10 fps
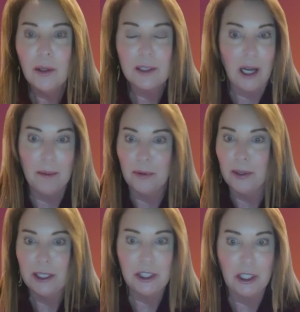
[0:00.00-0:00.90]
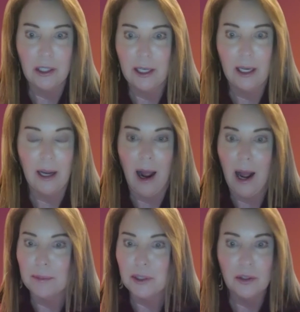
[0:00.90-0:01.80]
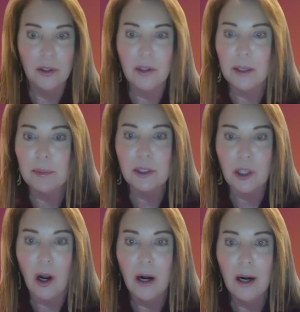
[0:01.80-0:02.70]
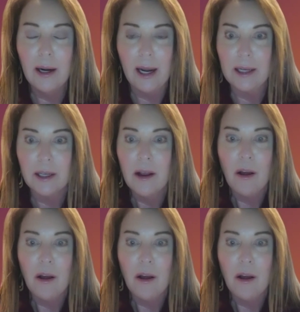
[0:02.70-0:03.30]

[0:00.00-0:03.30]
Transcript: It's operationally absolutely bizarre and